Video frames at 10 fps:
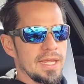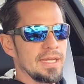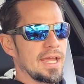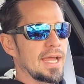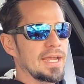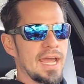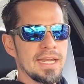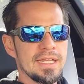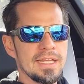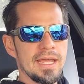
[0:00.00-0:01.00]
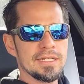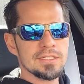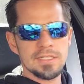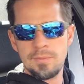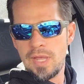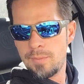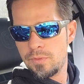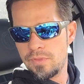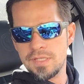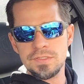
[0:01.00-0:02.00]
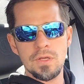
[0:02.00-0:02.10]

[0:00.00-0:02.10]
and I kind of actually am happy with that.